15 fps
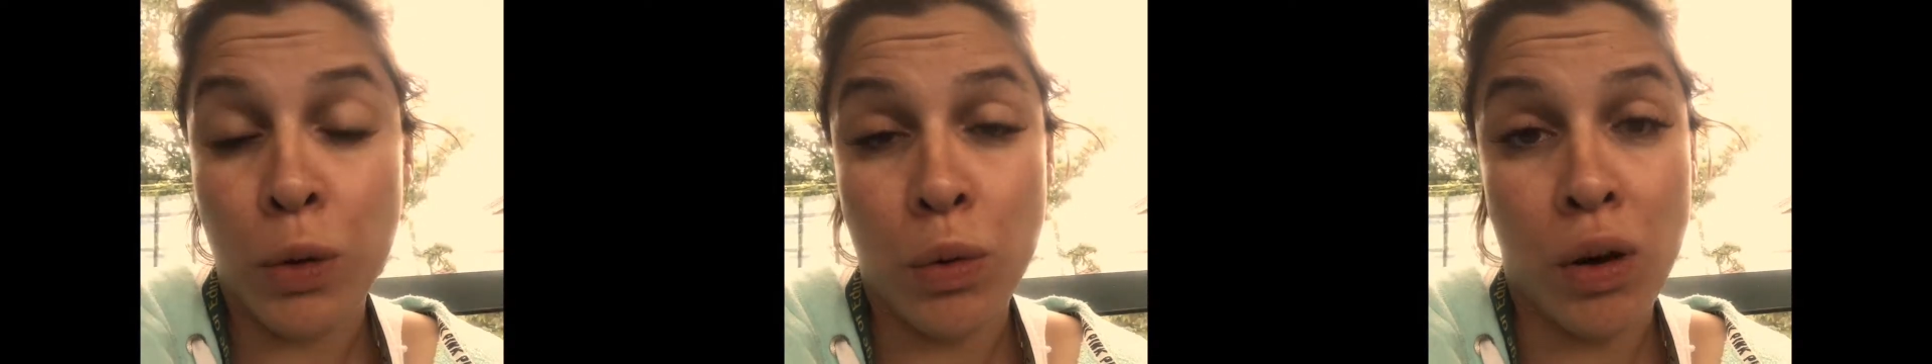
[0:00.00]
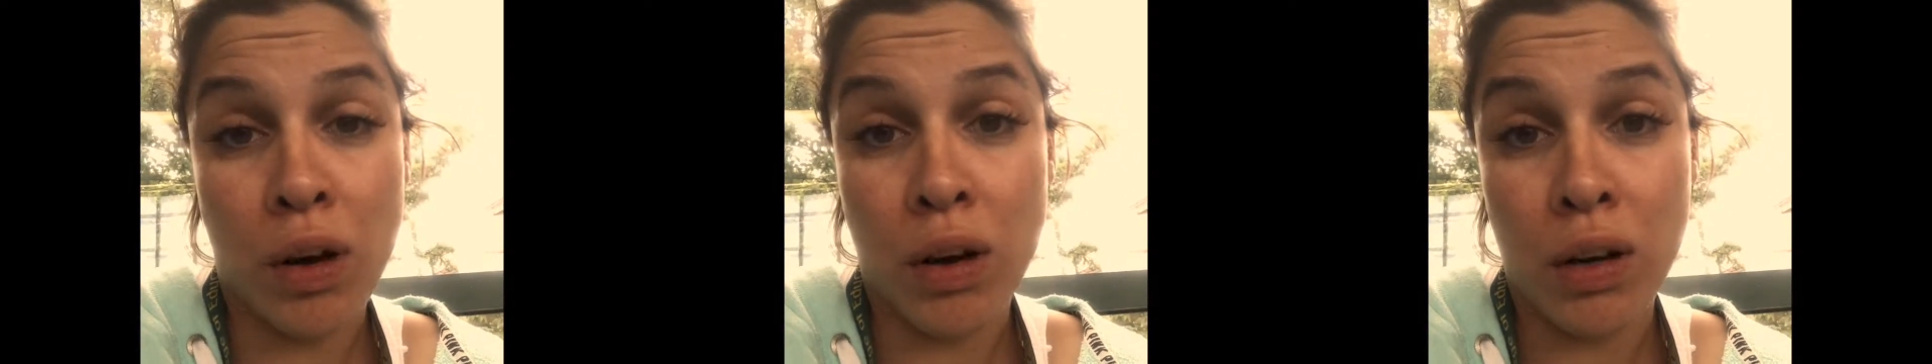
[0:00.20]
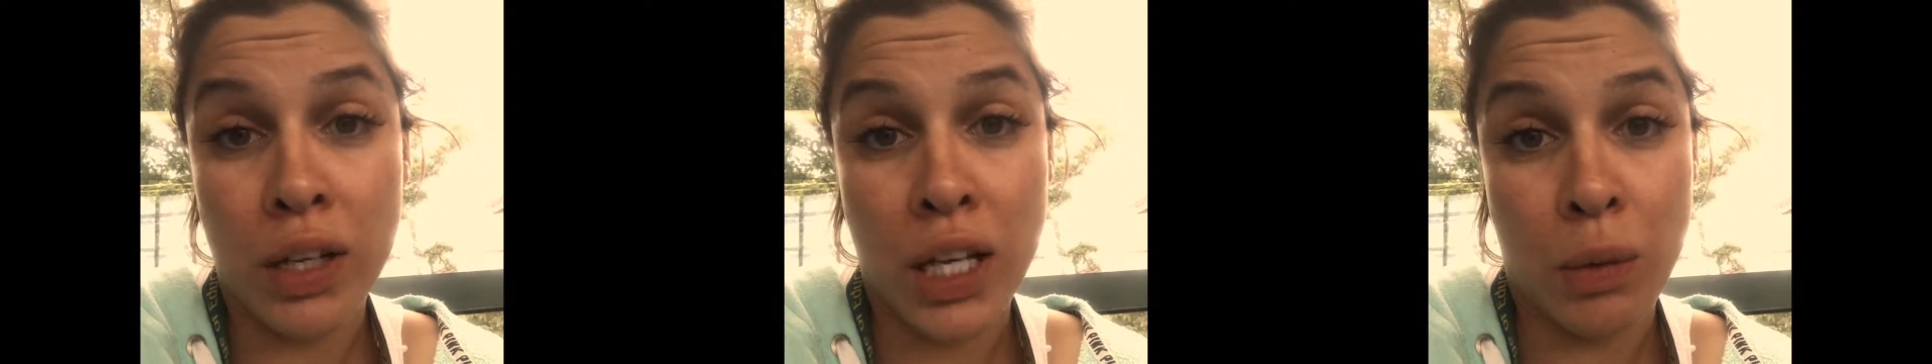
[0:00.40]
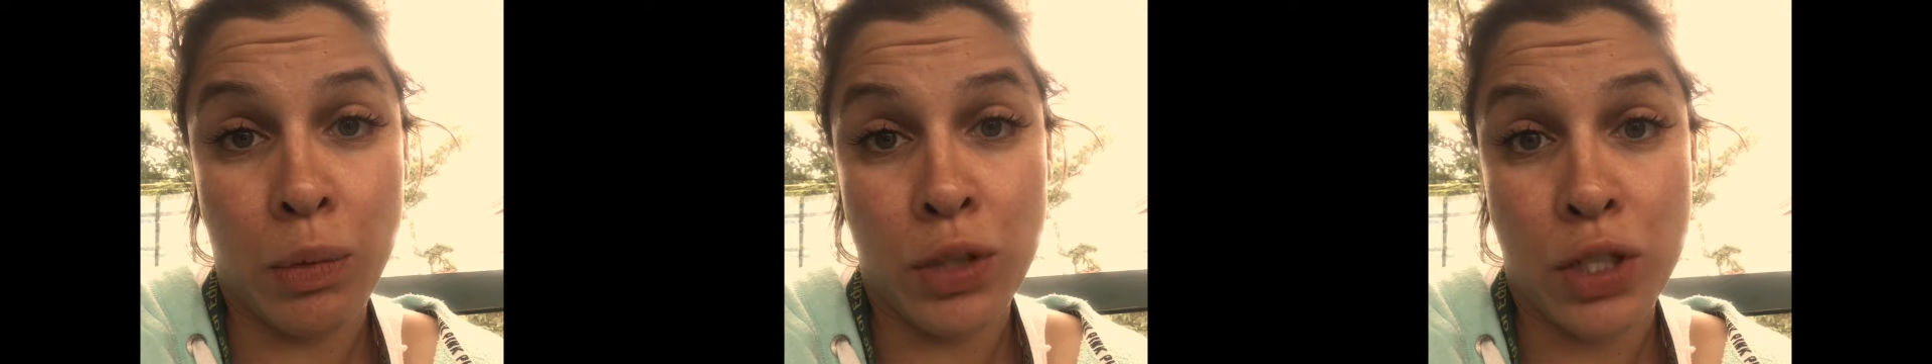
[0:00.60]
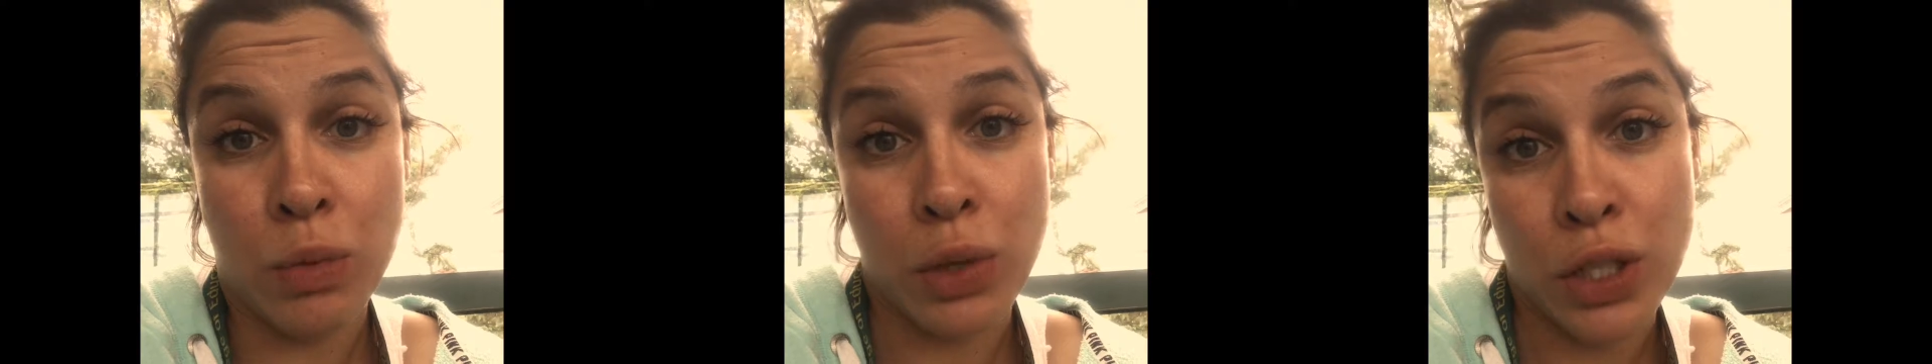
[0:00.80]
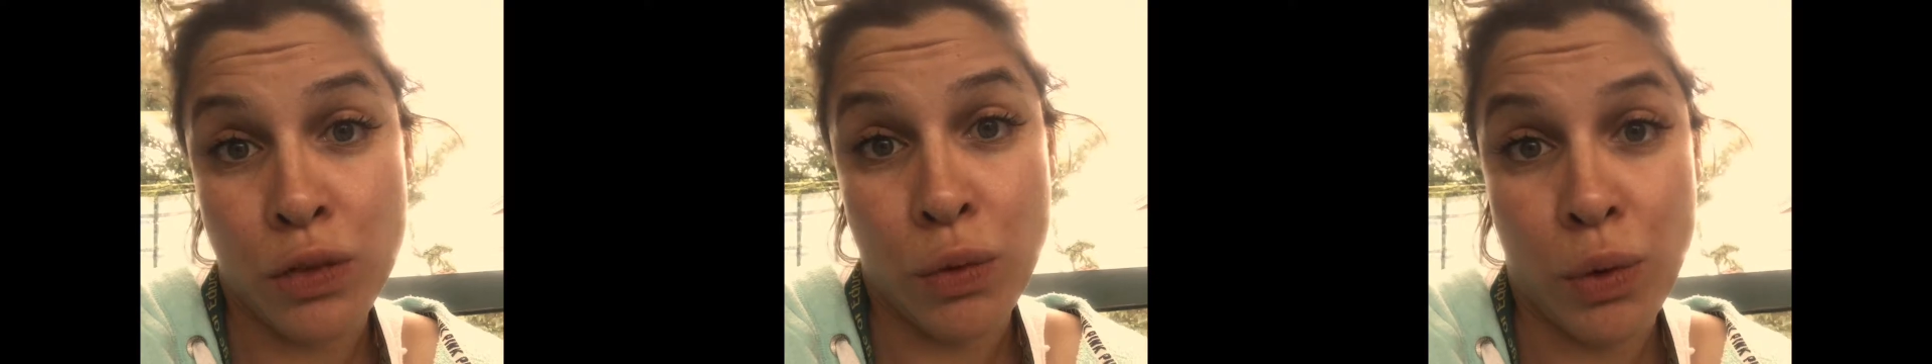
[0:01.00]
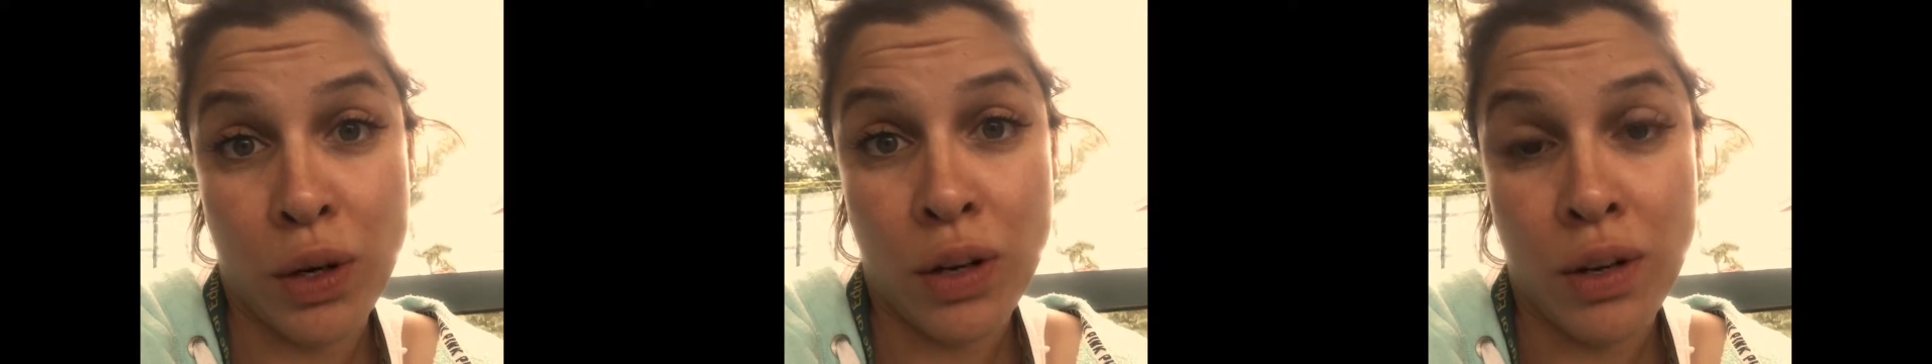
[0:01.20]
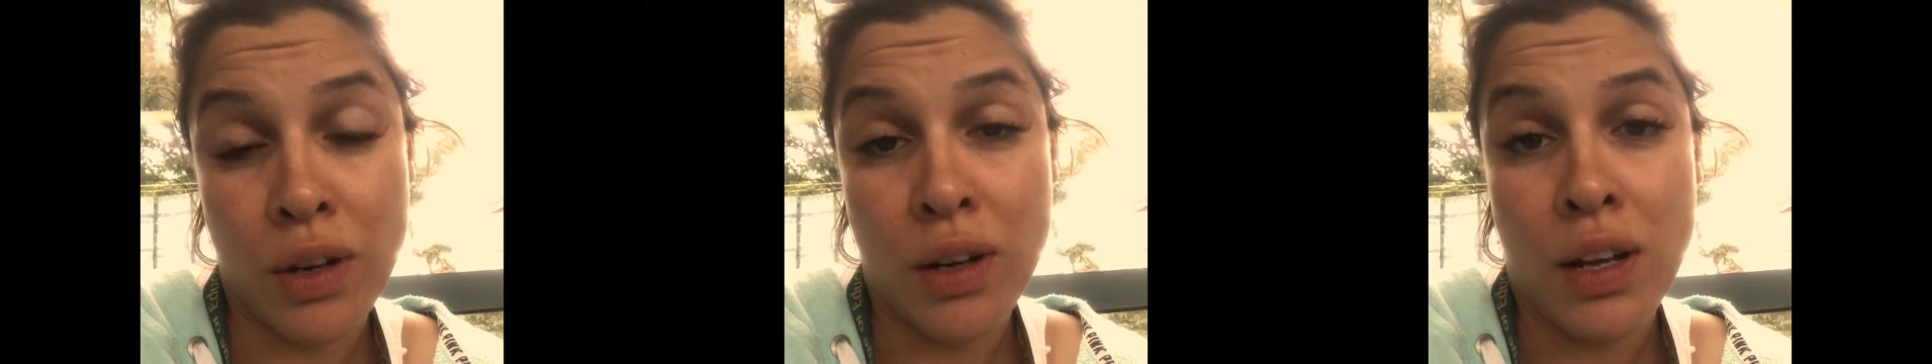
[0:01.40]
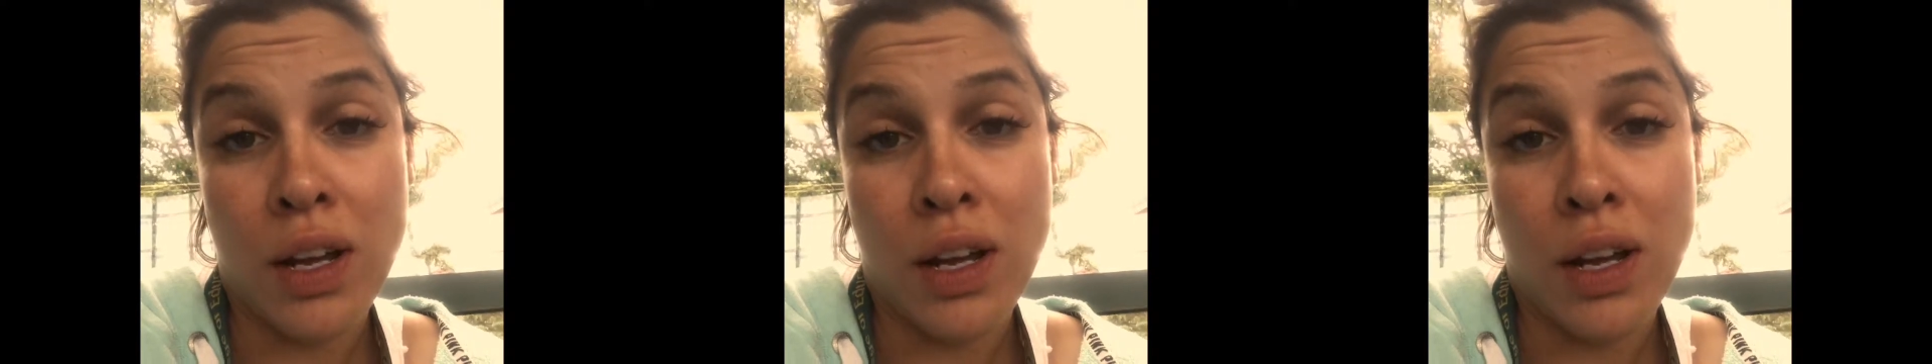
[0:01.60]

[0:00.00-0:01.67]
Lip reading: you all get what you wish for